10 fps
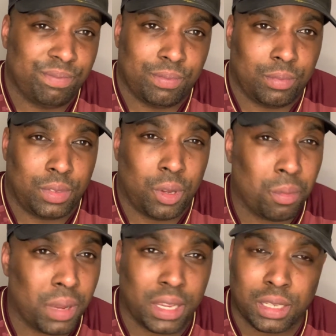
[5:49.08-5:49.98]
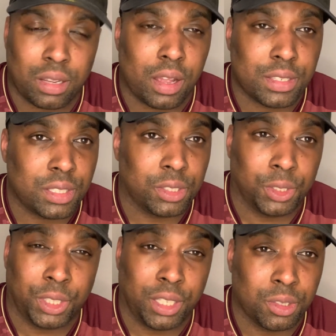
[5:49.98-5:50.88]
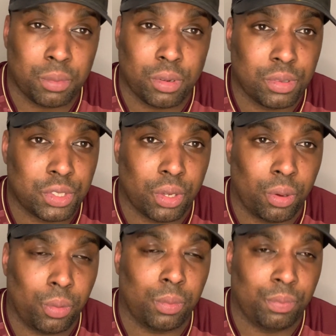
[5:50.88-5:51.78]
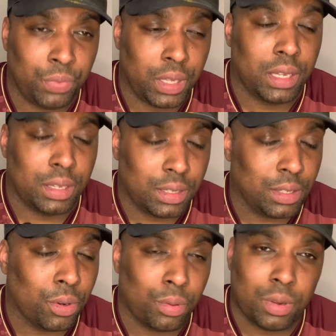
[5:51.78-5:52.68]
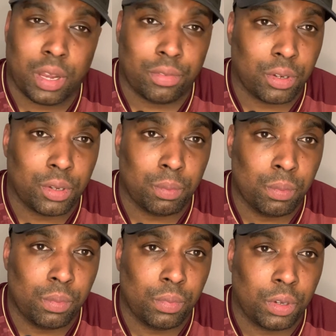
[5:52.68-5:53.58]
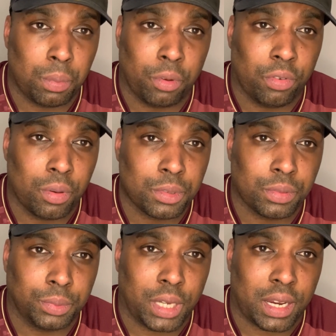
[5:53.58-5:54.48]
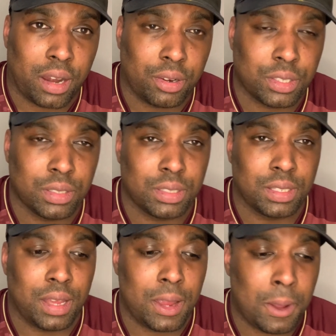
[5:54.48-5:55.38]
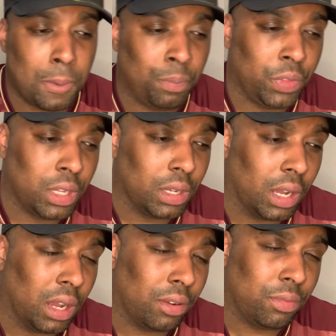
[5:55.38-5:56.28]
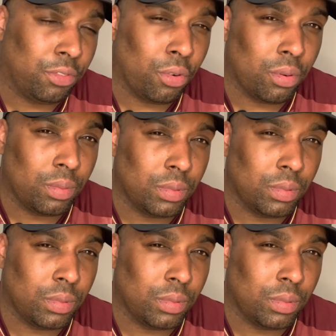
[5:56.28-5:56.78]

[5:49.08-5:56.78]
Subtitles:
It don't matter. The guy's interchangeable. So, you know, another good performance from Jack Harrison today. Fourth?